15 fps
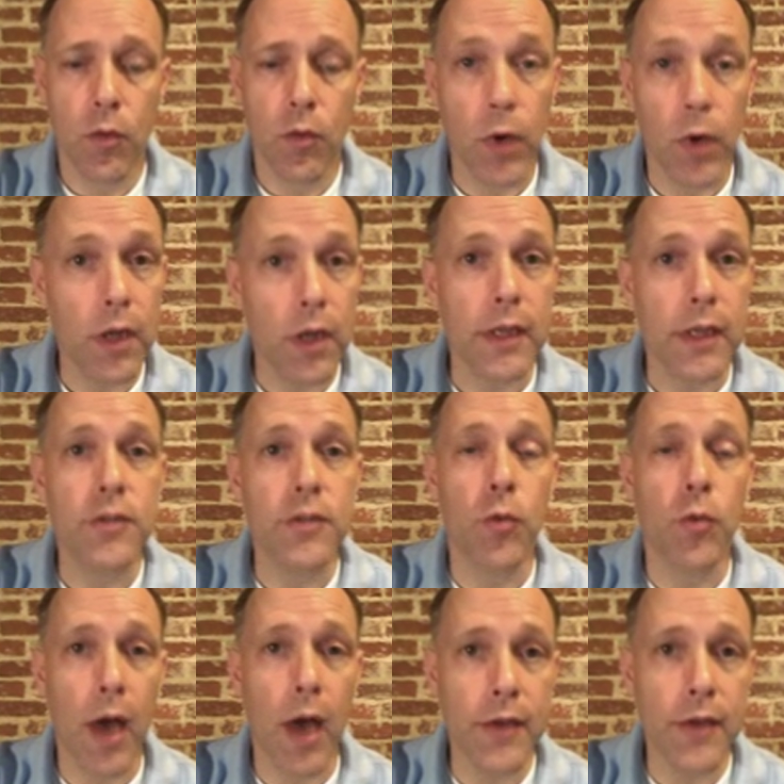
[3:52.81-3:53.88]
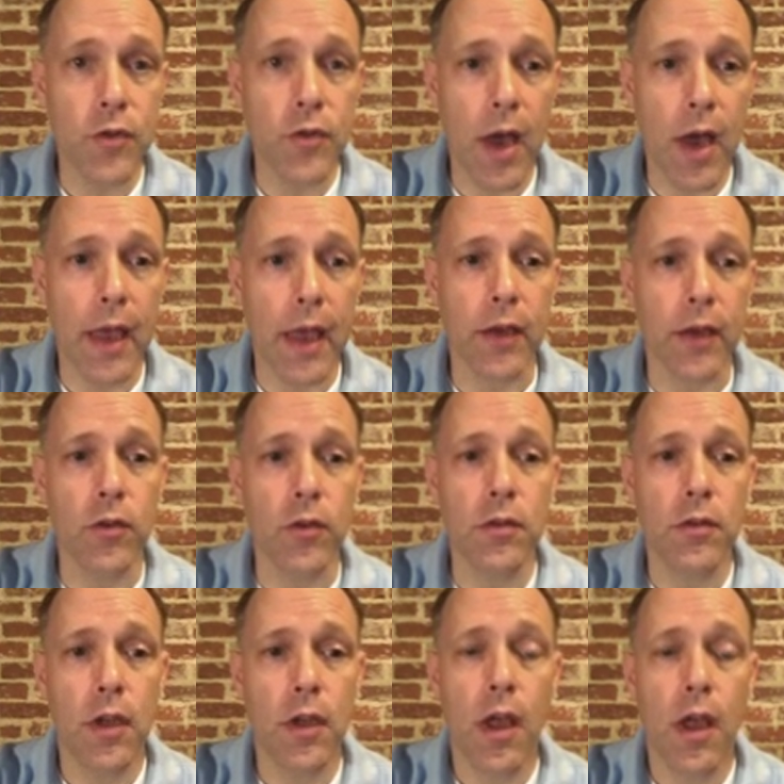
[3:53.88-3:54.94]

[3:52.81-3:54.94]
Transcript: Well, it's a right triangle,